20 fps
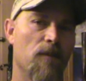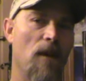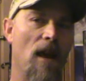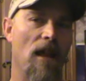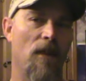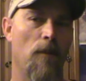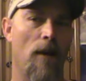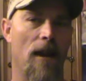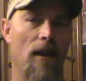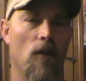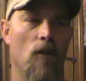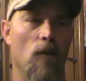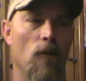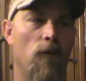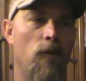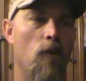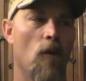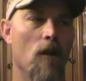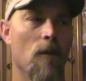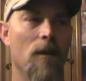mathematical
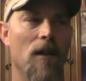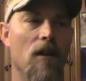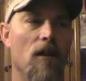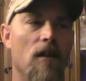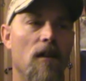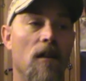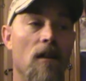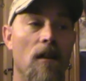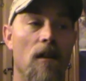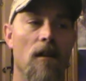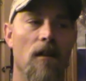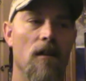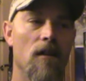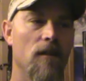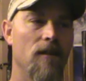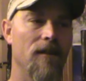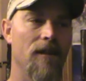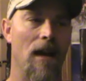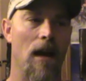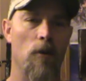formula,
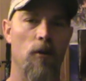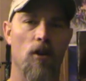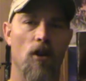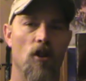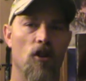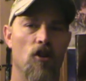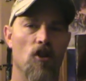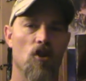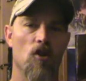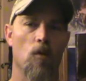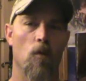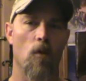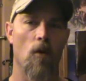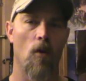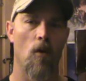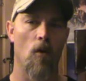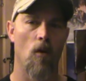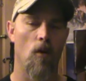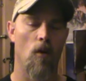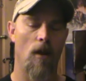now you could just
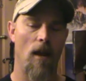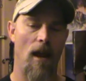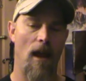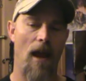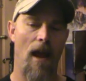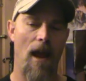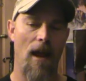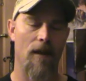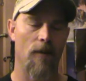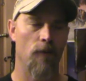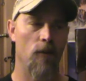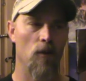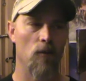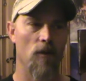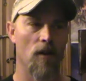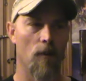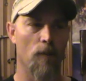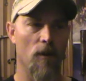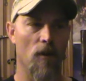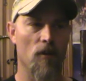roll, add a few
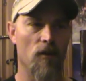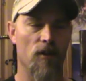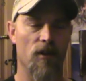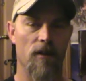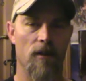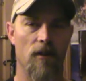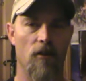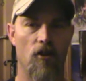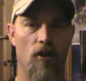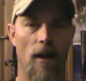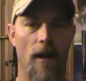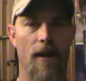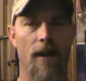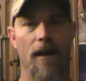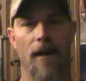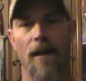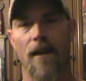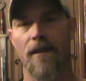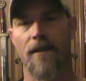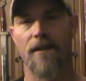numbers, check
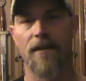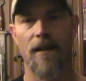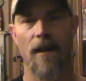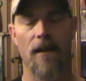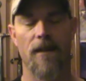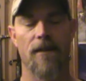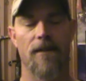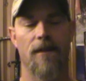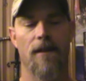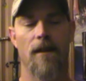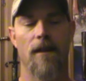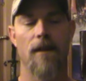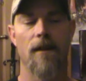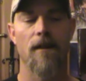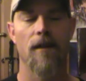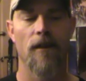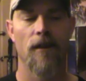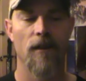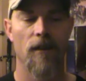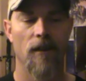it against the AC,
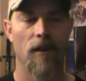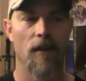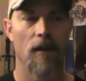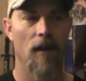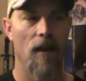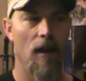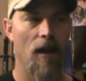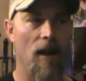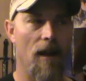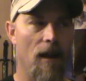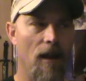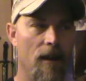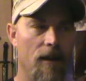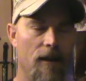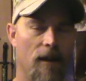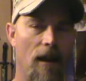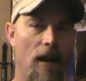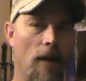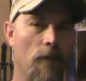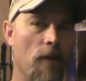
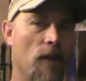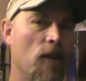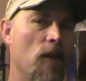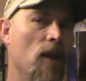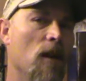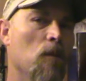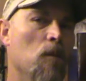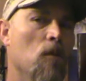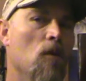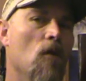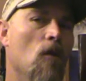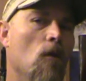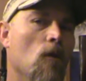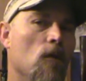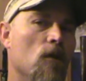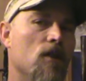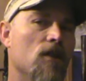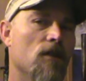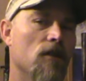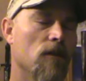and everything
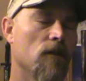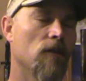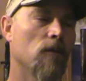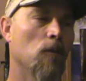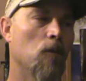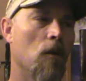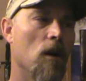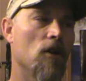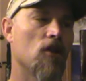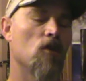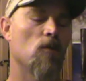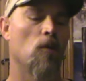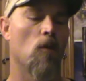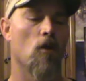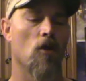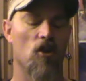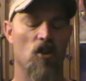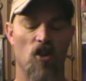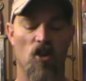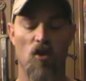moved much
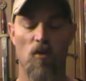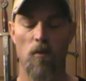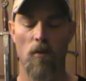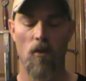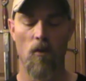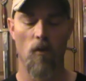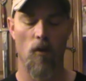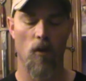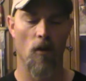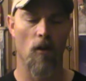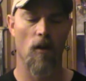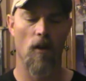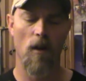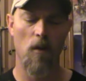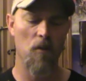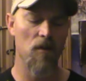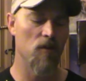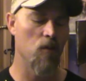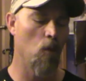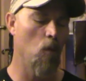more smoother.
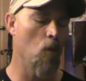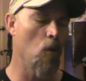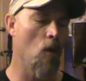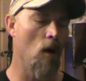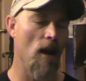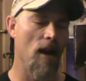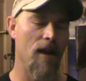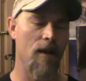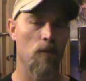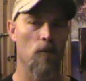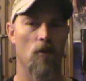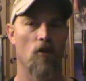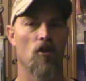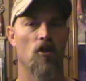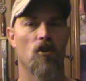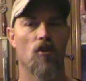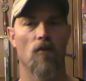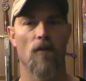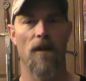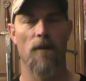It was way more
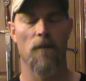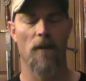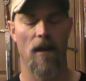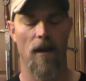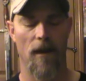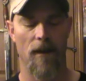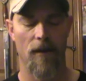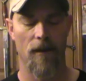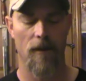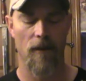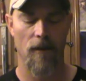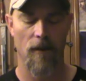streamlined.